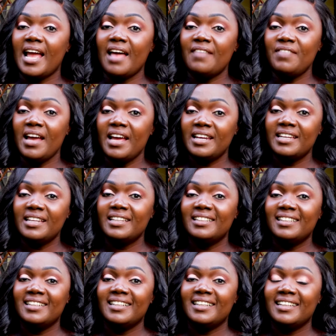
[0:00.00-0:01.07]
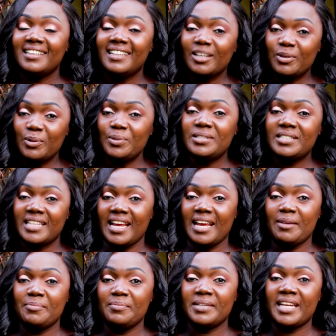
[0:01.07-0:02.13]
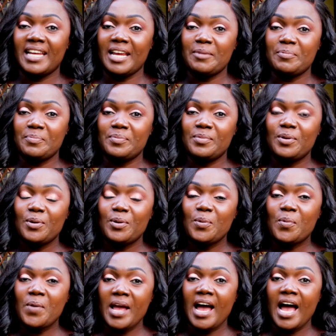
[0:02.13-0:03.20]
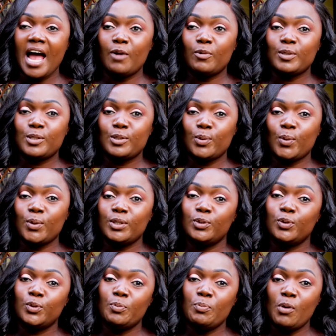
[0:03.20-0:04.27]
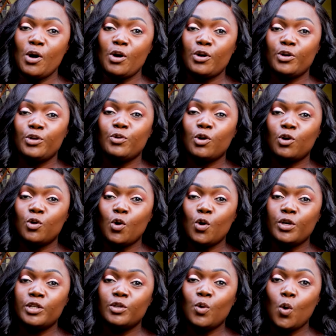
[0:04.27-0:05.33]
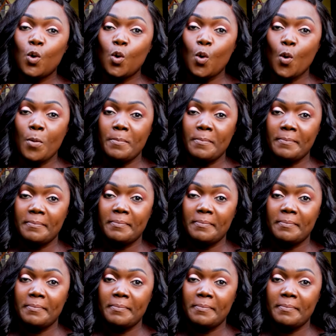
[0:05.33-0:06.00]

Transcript: And then the good time came, where I was told, tomorrow you are going home.